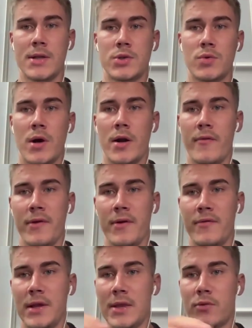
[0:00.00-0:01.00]
to that
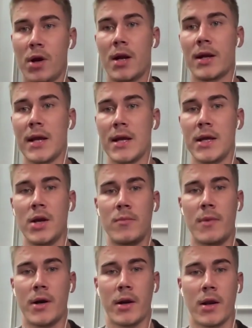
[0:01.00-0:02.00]
250, 300K a
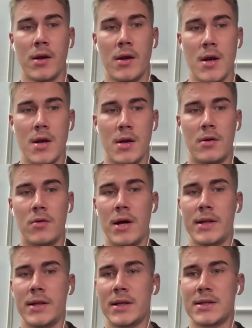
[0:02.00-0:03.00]
year mark,
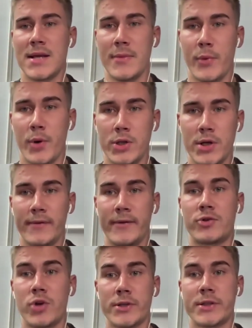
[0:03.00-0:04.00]
right? Because at that point you
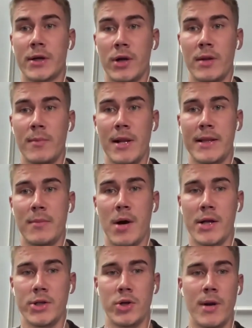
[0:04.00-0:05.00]
have the trust and credibility
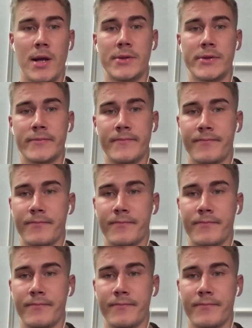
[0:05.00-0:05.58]
behind your brand,